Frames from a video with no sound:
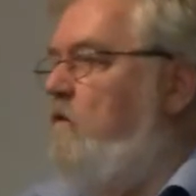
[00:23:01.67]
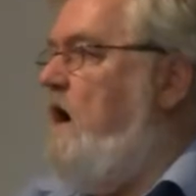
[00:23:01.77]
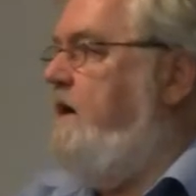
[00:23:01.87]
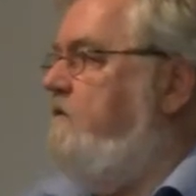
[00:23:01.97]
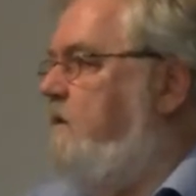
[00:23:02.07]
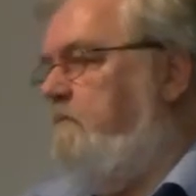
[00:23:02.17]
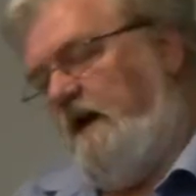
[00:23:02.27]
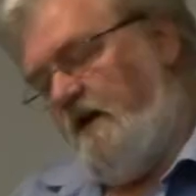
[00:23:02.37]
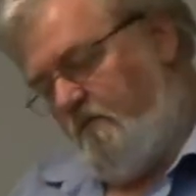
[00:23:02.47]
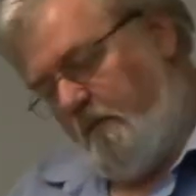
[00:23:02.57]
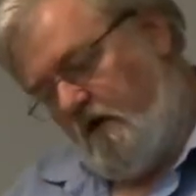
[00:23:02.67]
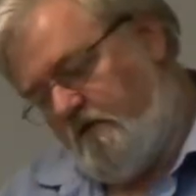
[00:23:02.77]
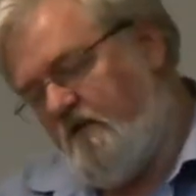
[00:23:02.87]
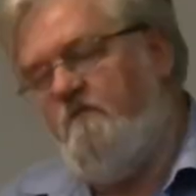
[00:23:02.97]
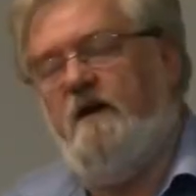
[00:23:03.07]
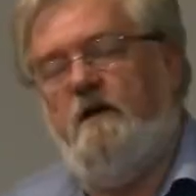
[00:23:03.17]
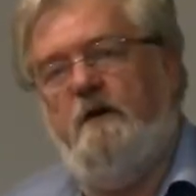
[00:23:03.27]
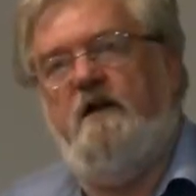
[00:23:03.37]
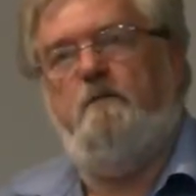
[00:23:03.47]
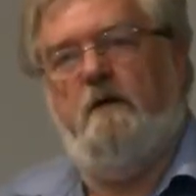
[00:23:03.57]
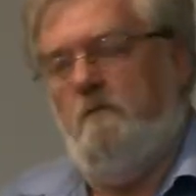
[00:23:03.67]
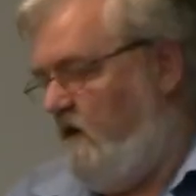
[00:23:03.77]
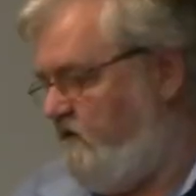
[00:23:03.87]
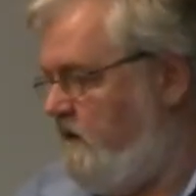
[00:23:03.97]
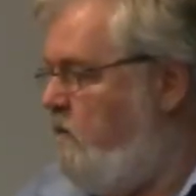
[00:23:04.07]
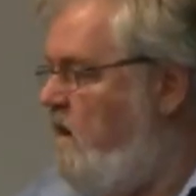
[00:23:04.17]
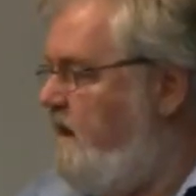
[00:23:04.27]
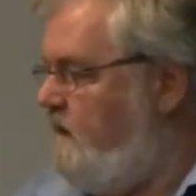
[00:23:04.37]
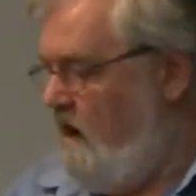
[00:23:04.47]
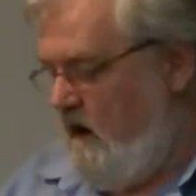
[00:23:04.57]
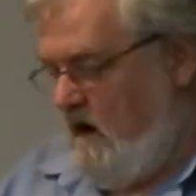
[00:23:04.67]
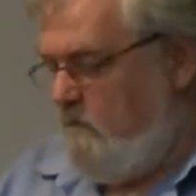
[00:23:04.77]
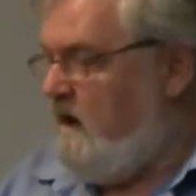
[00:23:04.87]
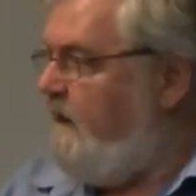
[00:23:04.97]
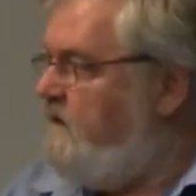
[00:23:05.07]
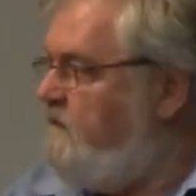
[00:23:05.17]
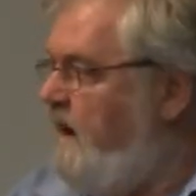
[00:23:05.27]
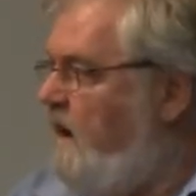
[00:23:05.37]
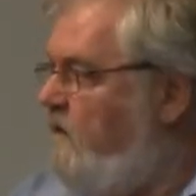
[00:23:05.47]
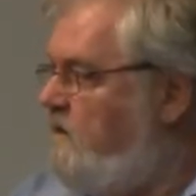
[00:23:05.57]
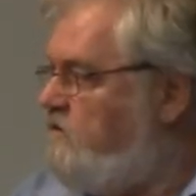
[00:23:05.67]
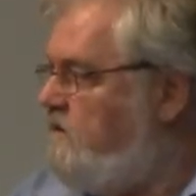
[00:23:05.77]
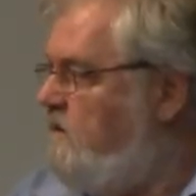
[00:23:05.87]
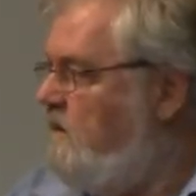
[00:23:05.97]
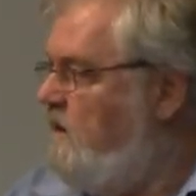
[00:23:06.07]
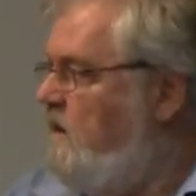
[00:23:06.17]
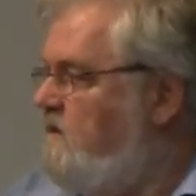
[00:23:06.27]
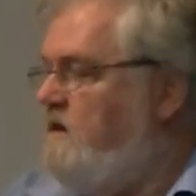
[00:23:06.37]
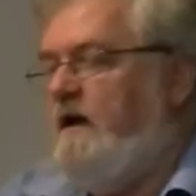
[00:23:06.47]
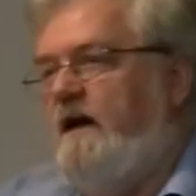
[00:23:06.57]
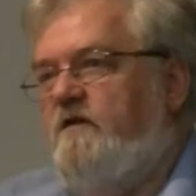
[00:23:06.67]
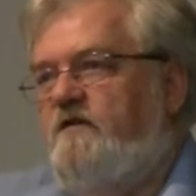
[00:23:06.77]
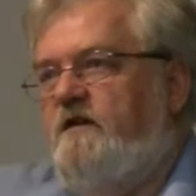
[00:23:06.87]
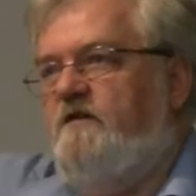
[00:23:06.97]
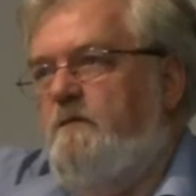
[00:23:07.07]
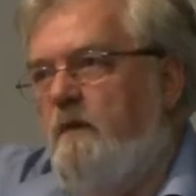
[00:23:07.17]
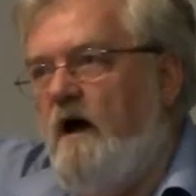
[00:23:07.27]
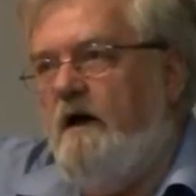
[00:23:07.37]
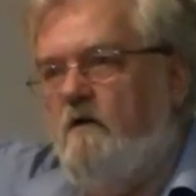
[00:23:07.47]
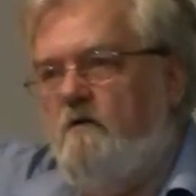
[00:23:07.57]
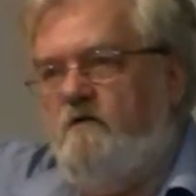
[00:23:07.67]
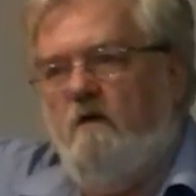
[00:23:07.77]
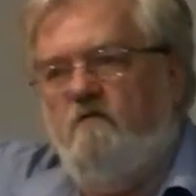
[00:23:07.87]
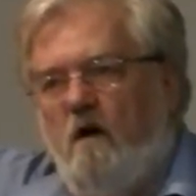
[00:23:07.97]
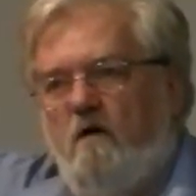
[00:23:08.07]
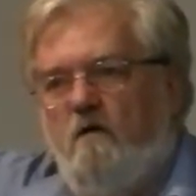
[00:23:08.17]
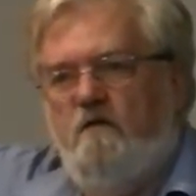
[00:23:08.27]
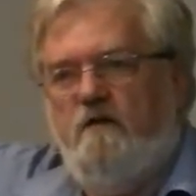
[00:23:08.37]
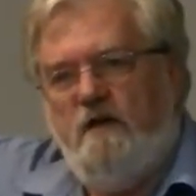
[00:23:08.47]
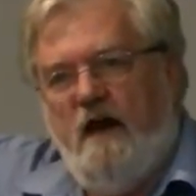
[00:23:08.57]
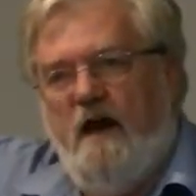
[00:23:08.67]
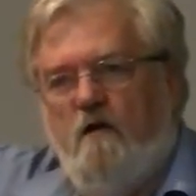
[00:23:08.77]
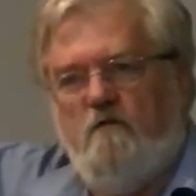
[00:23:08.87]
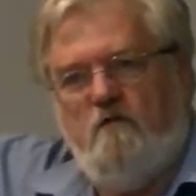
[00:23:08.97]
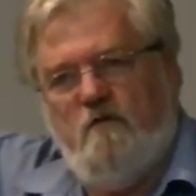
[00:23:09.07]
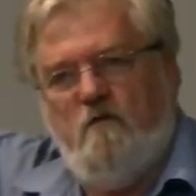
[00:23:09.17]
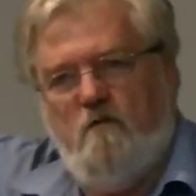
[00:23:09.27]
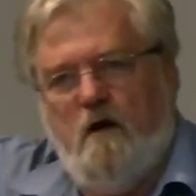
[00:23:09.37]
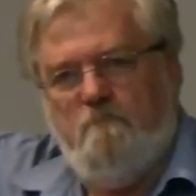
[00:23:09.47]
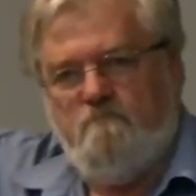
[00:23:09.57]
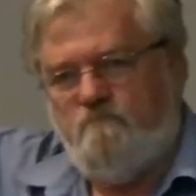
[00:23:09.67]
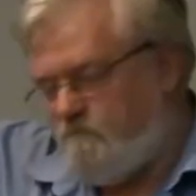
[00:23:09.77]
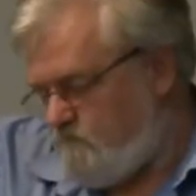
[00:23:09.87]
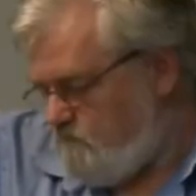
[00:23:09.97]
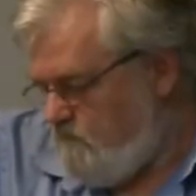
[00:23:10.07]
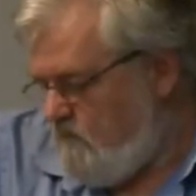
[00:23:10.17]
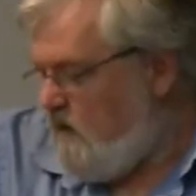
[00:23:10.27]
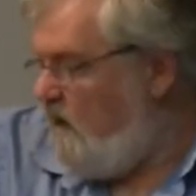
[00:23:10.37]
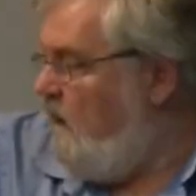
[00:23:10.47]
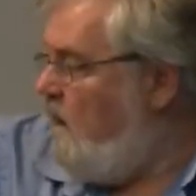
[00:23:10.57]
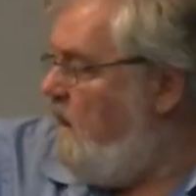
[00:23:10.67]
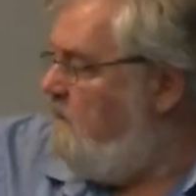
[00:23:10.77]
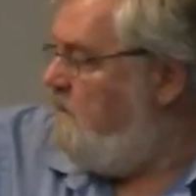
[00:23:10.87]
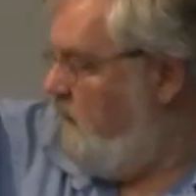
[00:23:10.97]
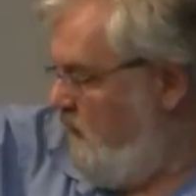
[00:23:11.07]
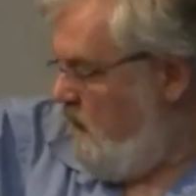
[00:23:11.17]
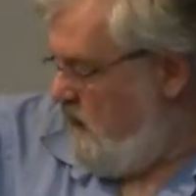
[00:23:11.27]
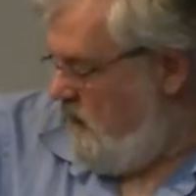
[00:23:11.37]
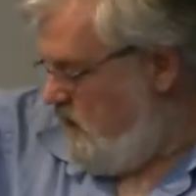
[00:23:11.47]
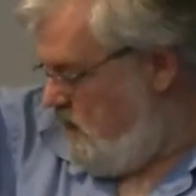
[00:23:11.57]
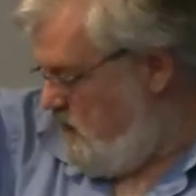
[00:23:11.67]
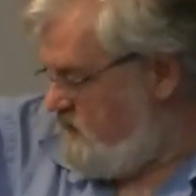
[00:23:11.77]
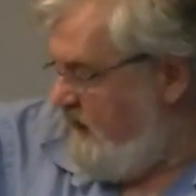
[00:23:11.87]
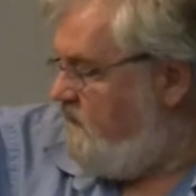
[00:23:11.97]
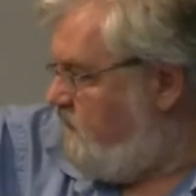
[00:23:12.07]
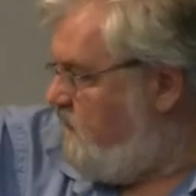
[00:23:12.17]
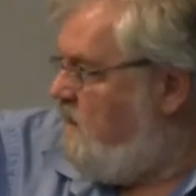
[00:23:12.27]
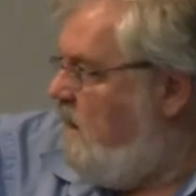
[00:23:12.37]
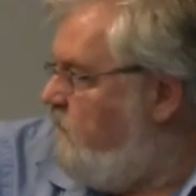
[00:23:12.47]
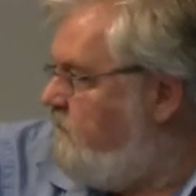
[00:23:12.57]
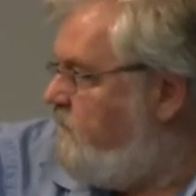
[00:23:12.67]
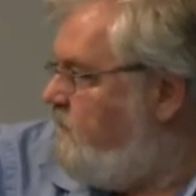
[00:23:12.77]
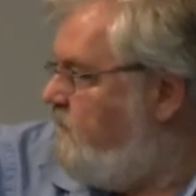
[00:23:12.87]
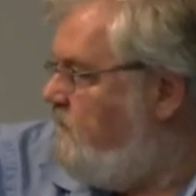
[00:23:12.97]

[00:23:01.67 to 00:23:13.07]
white, some Native American, some Vietnamese, but mostly white. Blackman's Parish, the last 60 miles of road down to the coast.